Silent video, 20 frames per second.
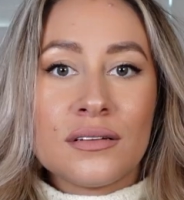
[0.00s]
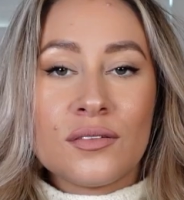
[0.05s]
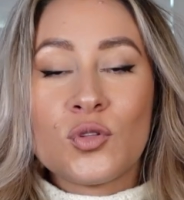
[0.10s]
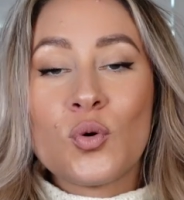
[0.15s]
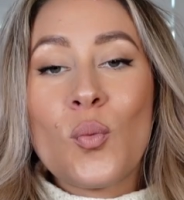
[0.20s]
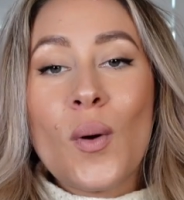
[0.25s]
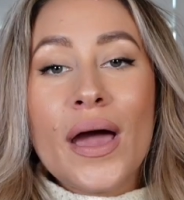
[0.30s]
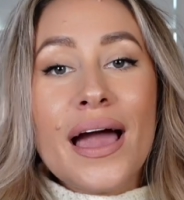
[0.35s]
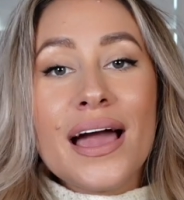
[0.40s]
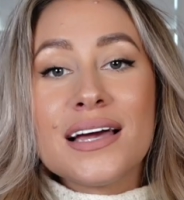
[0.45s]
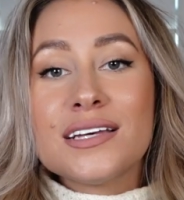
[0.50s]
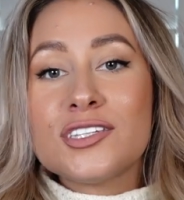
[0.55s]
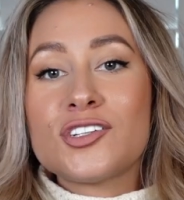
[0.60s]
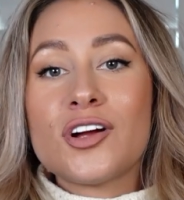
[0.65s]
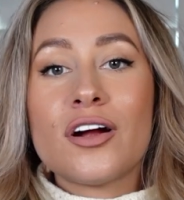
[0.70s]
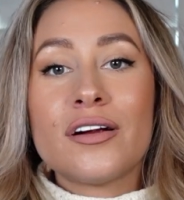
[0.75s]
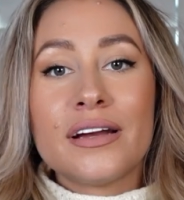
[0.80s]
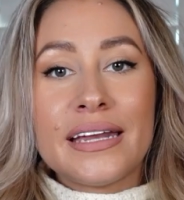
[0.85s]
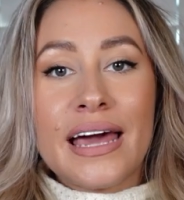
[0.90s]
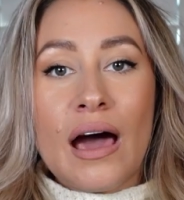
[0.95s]
the way I
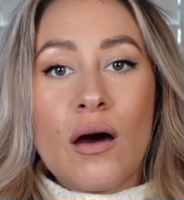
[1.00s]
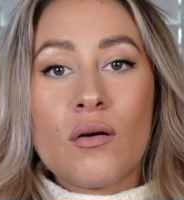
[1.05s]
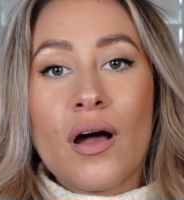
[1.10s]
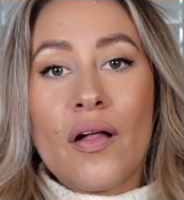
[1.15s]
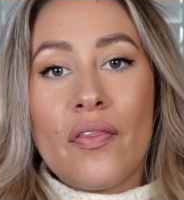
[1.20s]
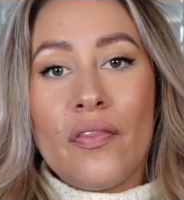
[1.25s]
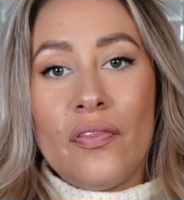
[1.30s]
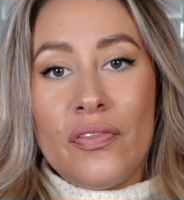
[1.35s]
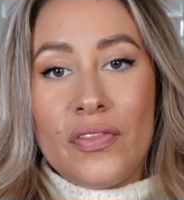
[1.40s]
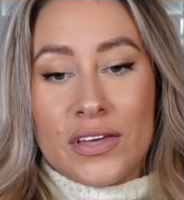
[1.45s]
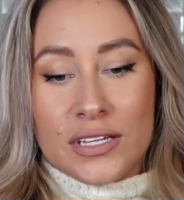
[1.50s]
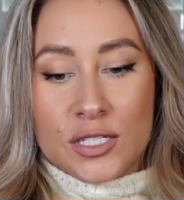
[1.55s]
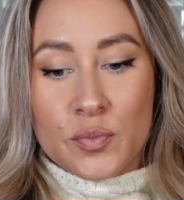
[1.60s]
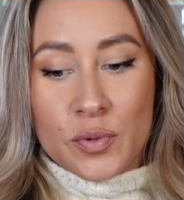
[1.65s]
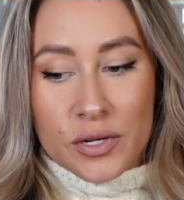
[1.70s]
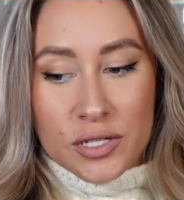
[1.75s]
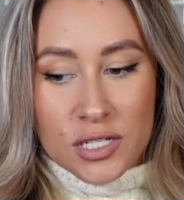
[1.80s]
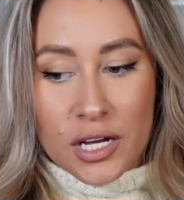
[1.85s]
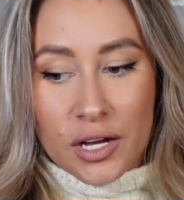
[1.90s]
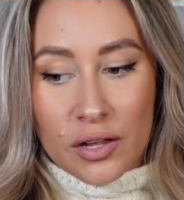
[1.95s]
started out on this
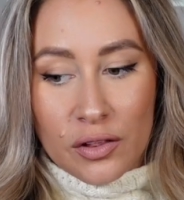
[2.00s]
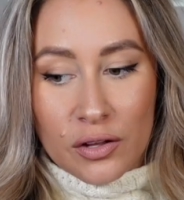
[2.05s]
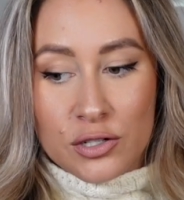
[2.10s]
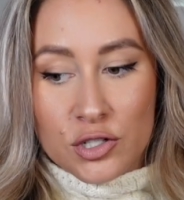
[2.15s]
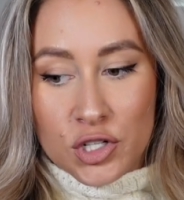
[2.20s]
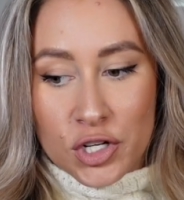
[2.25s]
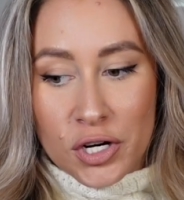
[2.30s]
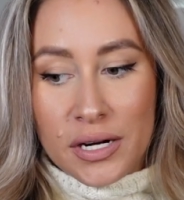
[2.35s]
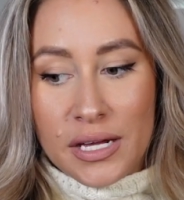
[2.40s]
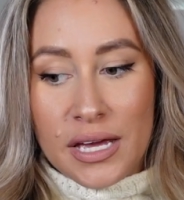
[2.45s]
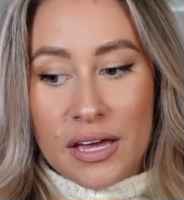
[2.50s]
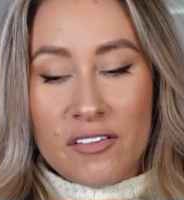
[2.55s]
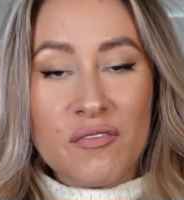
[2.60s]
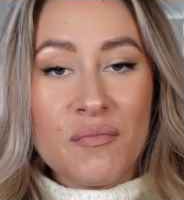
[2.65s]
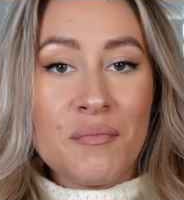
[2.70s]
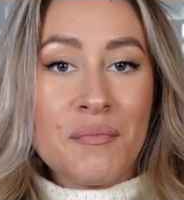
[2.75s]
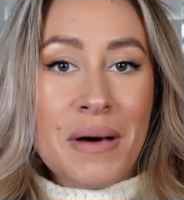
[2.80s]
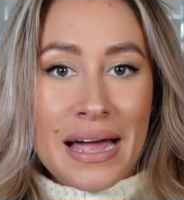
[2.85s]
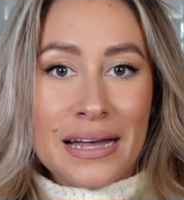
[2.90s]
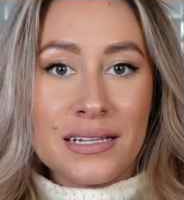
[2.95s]
particular journey of
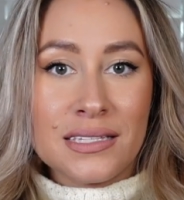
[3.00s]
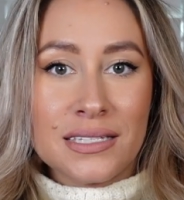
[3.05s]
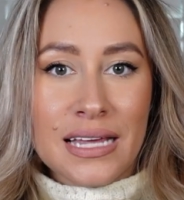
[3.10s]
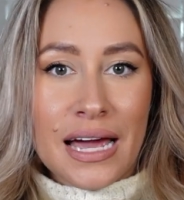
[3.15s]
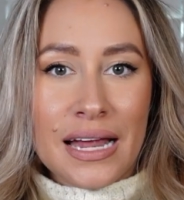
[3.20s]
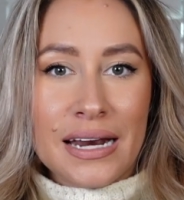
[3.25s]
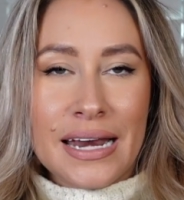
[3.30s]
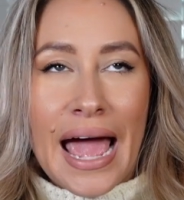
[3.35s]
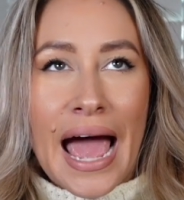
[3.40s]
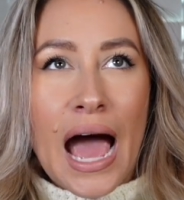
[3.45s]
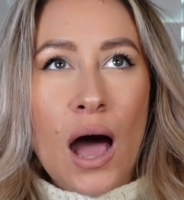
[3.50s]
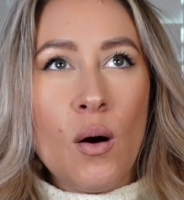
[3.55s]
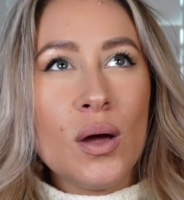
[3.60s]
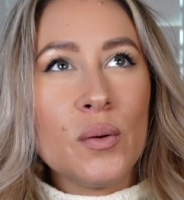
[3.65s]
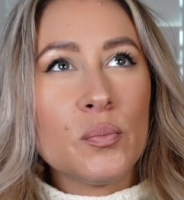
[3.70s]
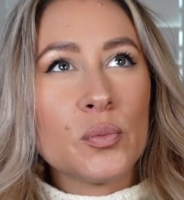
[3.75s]
mindset and how I